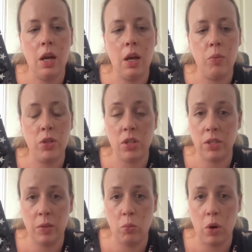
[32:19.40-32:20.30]
which just
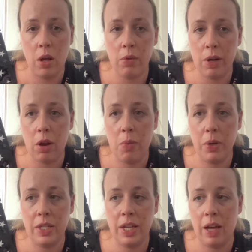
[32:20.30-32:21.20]
didn't work when I
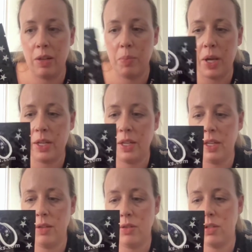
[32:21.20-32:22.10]
opened it out of the
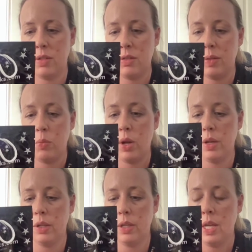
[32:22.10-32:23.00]
packet. It just didn't
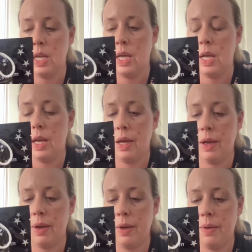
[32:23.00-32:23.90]
work.
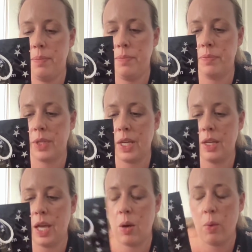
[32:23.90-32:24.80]

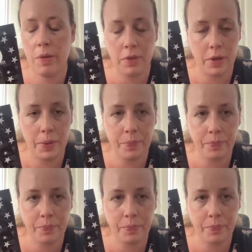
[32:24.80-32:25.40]
However,